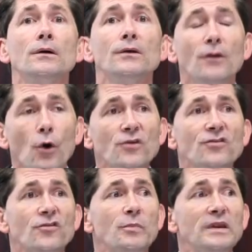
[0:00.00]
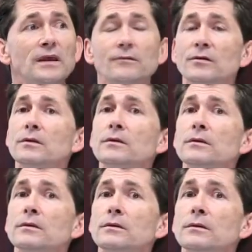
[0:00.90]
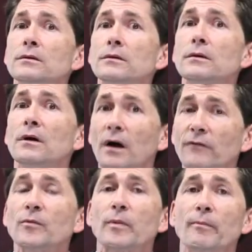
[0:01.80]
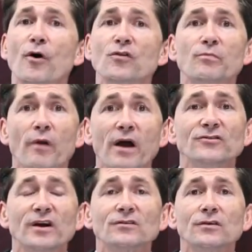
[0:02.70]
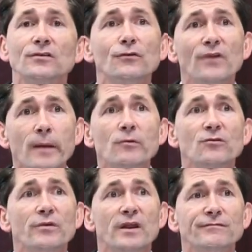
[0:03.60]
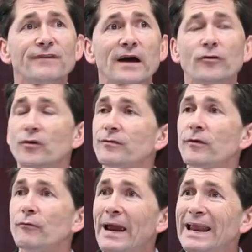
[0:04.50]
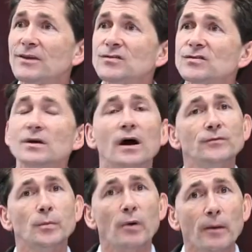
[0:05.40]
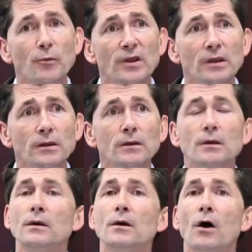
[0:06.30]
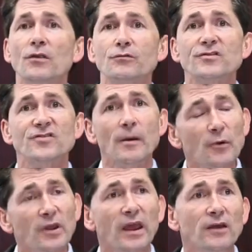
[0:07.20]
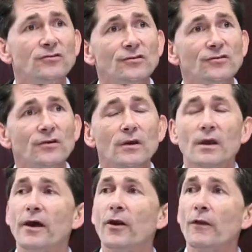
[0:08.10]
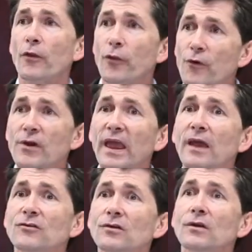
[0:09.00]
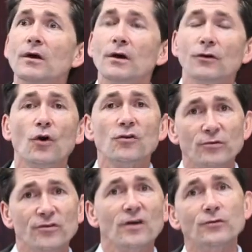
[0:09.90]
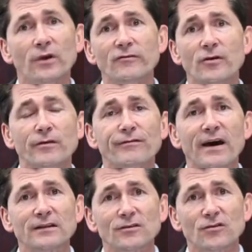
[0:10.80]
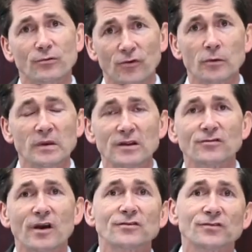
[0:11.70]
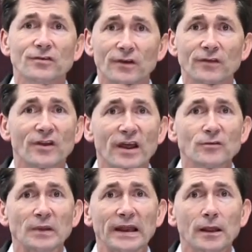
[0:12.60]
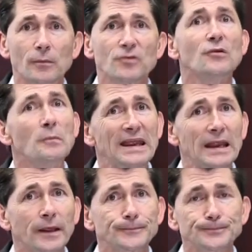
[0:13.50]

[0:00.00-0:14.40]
Notice has been given of the proposed project to neighbors within a 500-foot radius of the property on 3 separate occasions, and on the 3rd occasion, notice was also given of the fact that this was going to be discussed at tonight's Planning Commission meeting.